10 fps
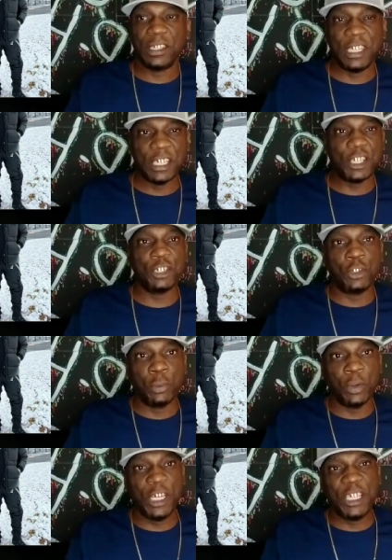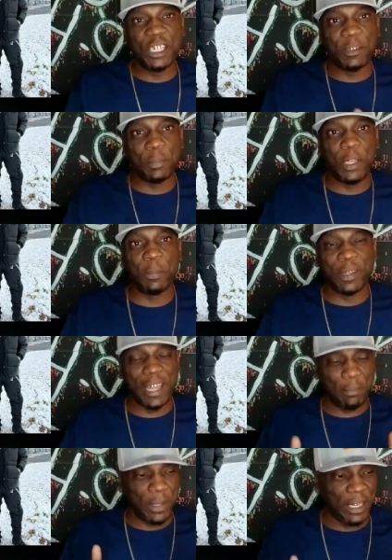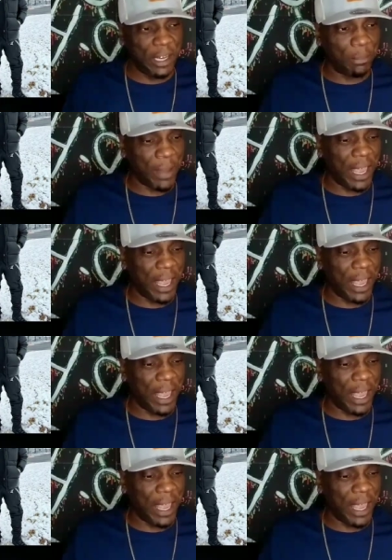This is the reason people that be in